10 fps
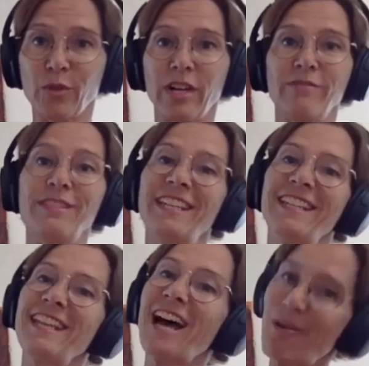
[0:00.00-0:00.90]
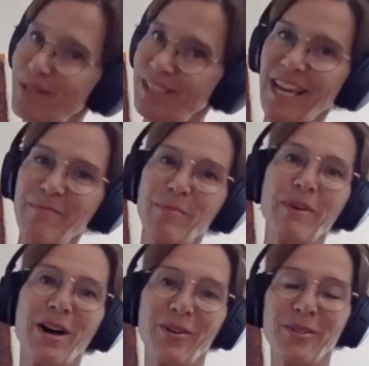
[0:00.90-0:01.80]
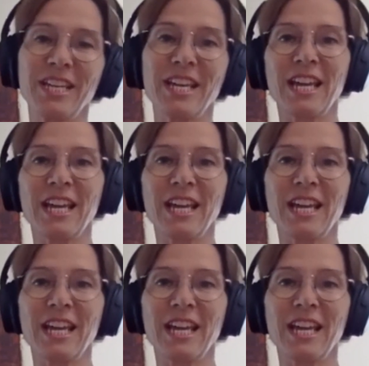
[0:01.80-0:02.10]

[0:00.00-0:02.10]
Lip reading: So I've seen how it came about,